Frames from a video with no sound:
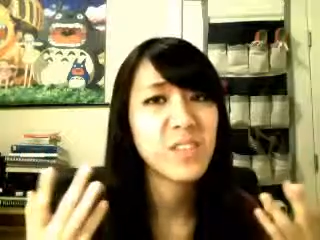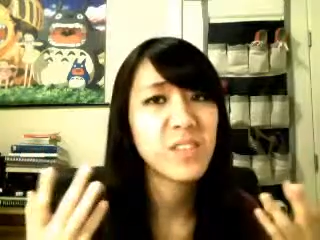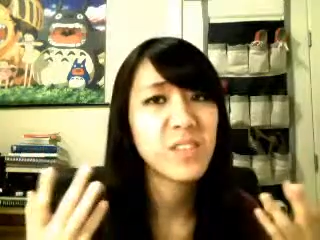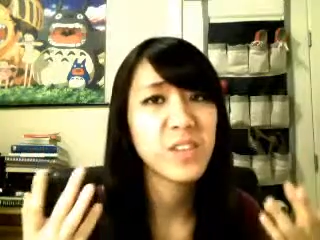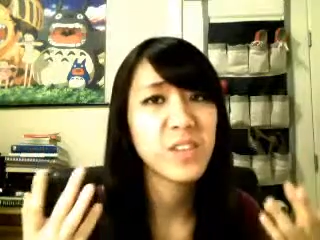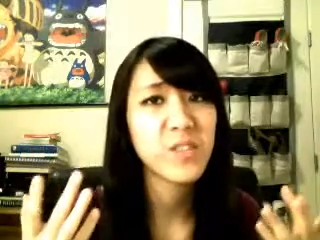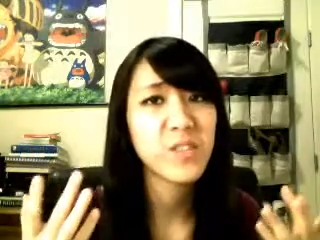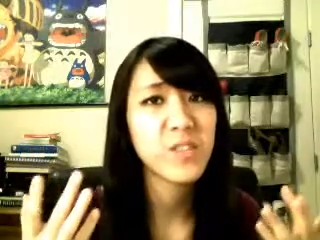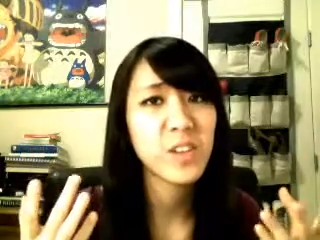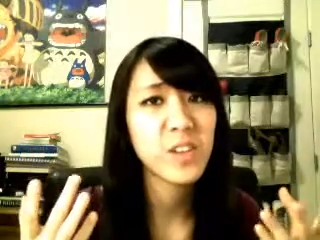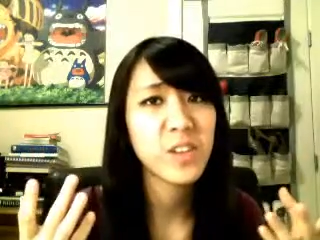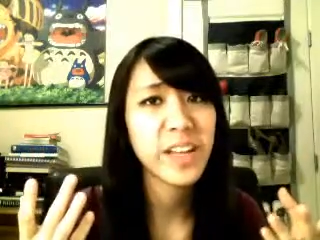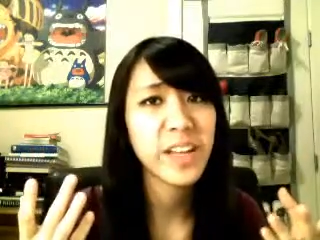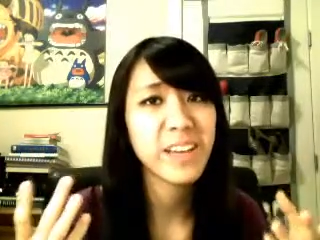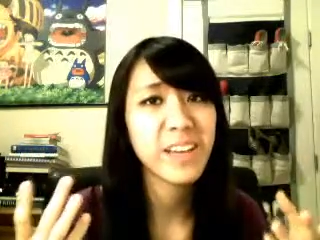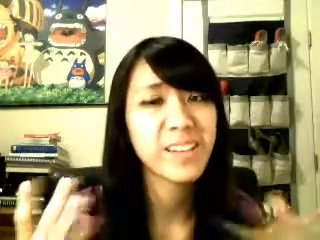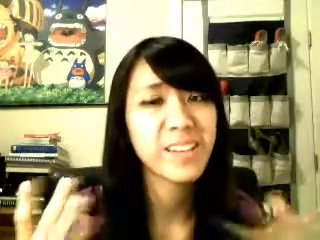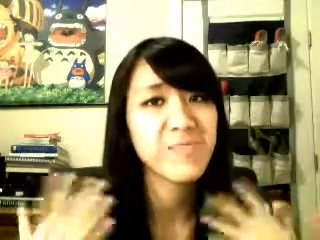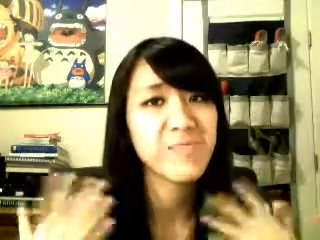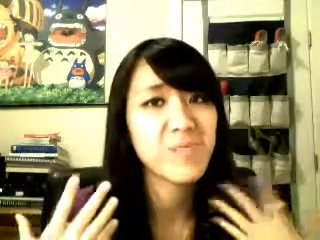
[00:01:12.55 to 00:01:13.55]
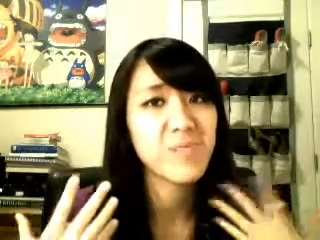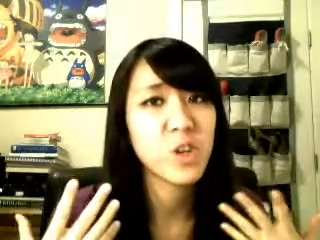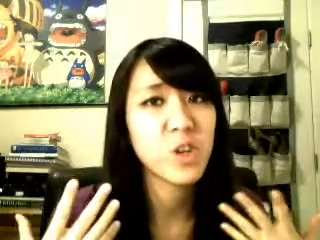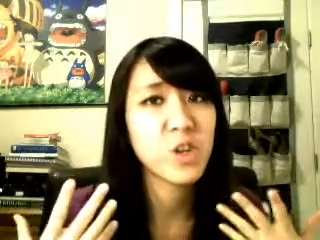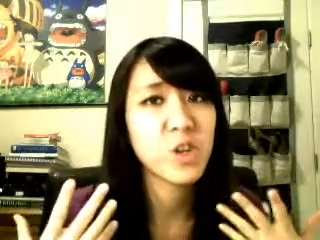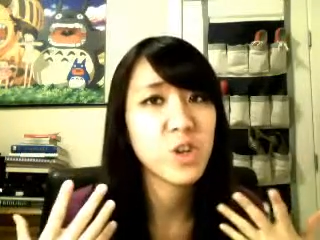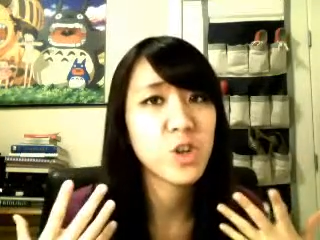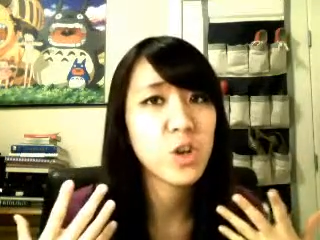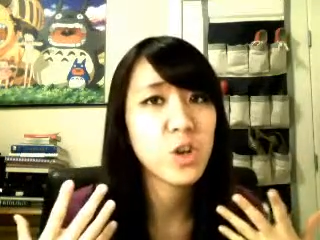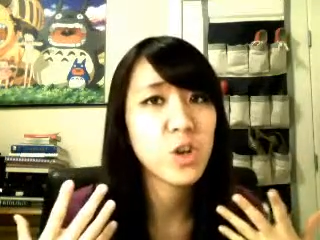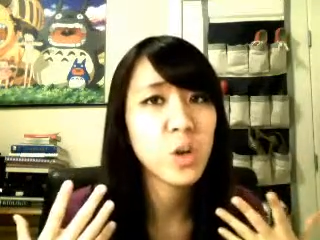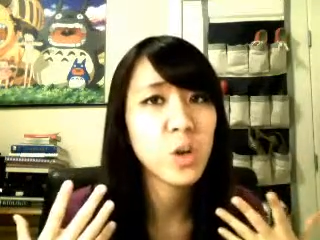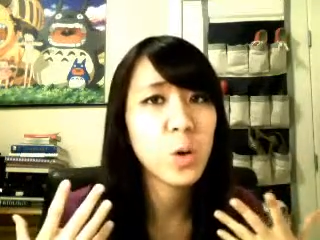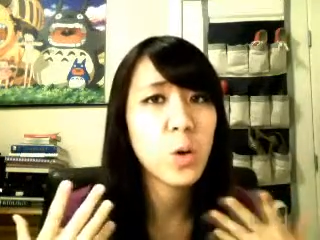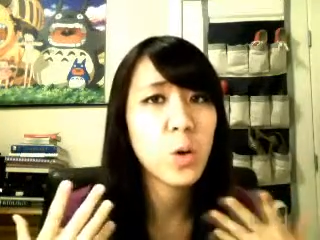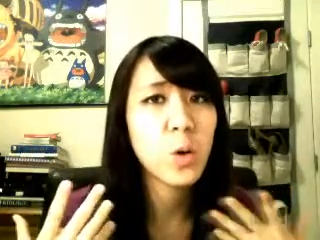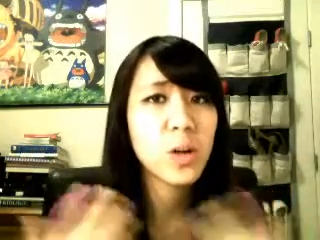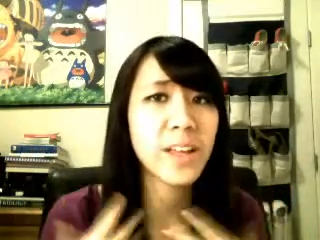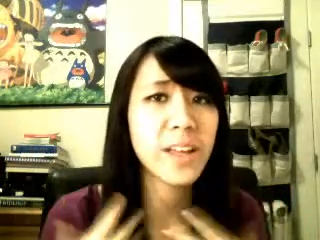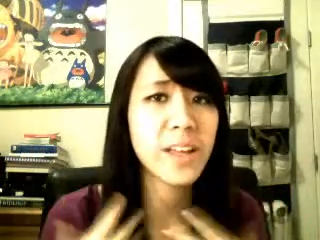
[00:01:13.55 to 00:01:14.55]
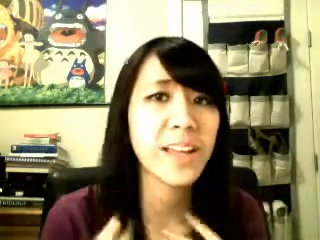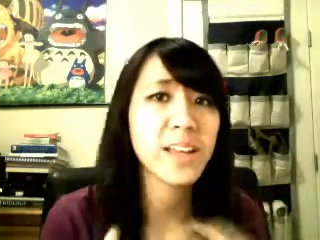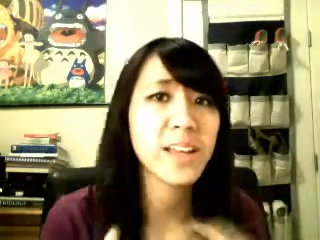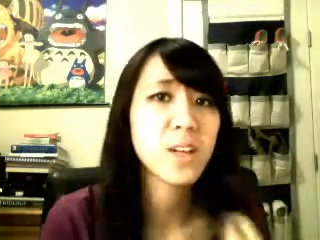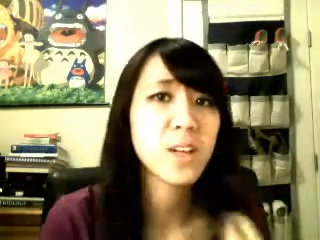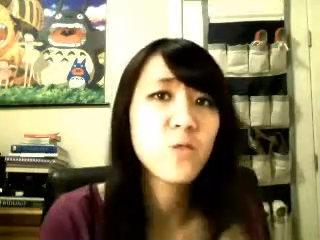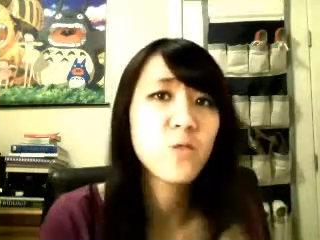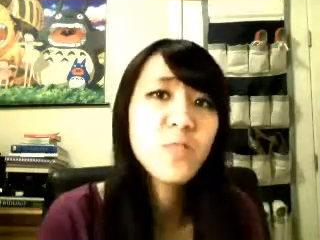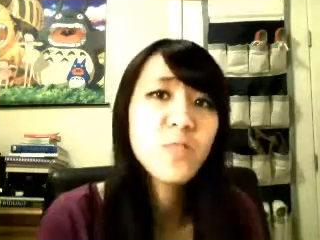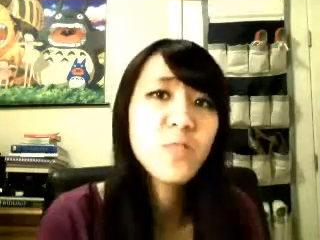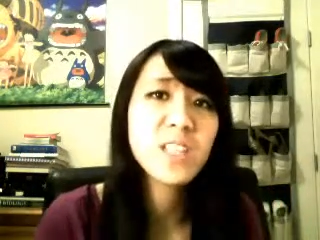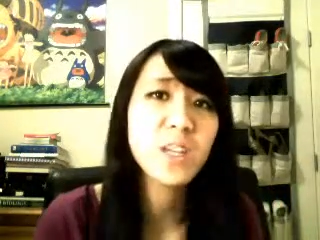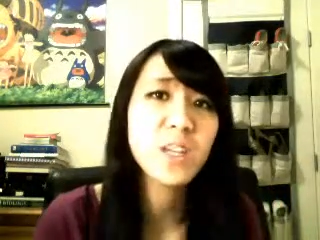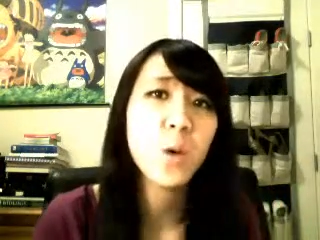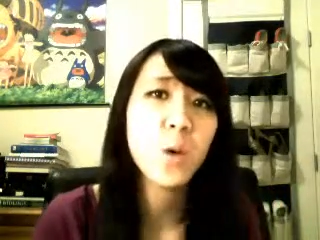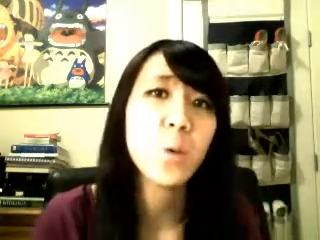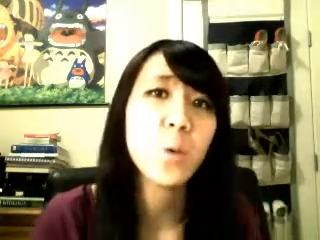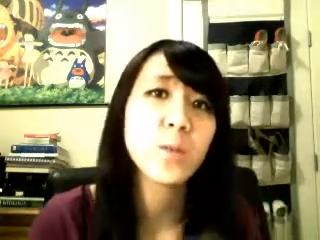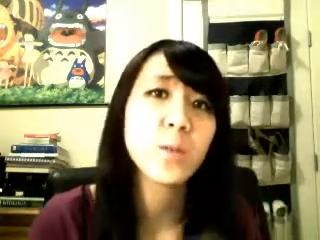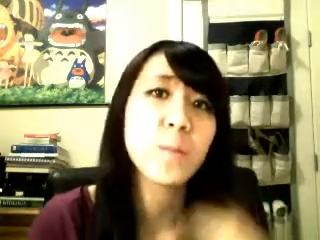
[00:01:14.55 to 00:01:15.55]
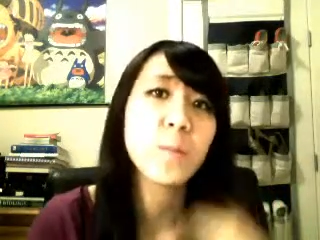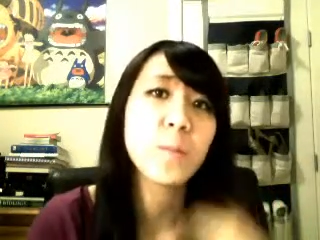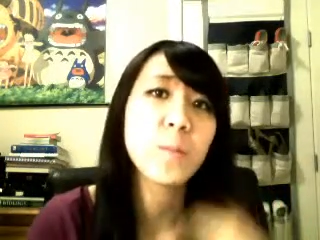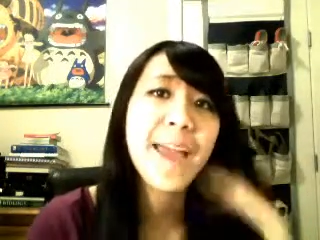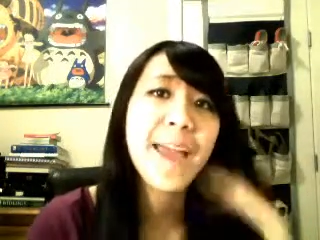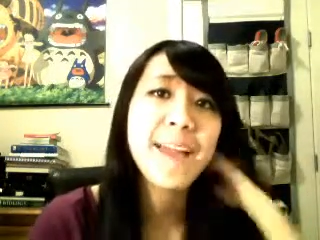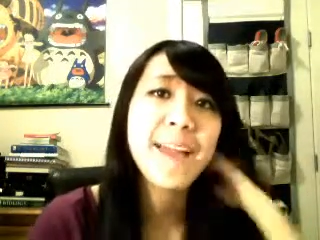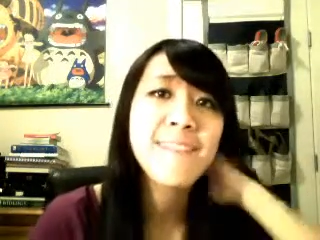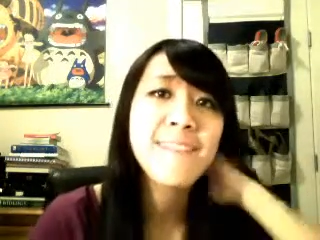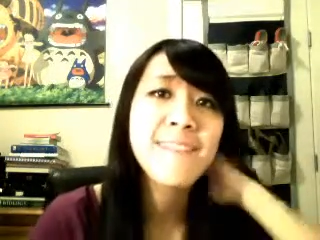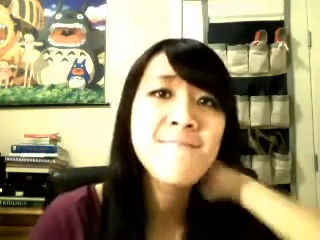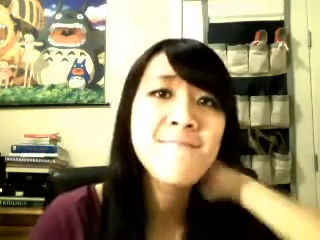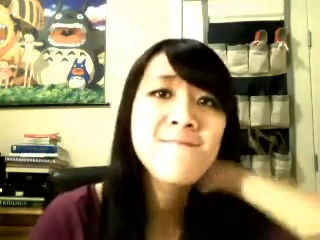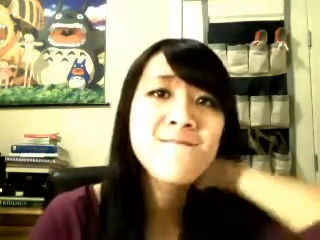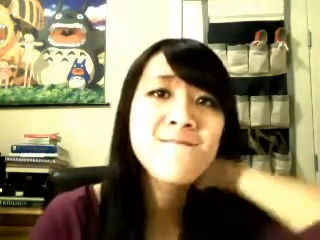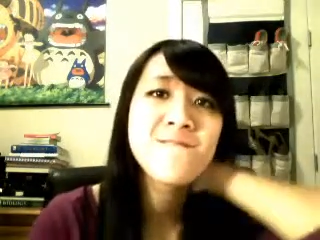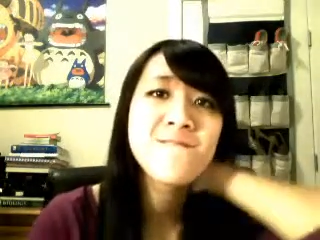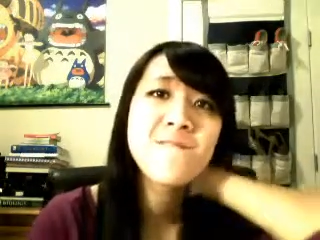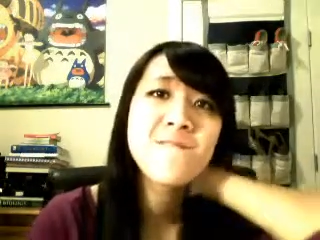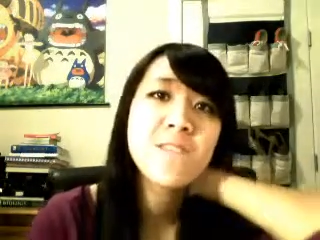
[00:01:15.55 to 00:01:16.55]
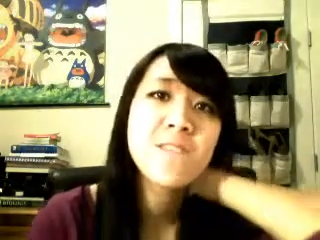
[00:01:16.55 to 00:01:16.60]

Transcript: even if they're like a girl or like a really old man.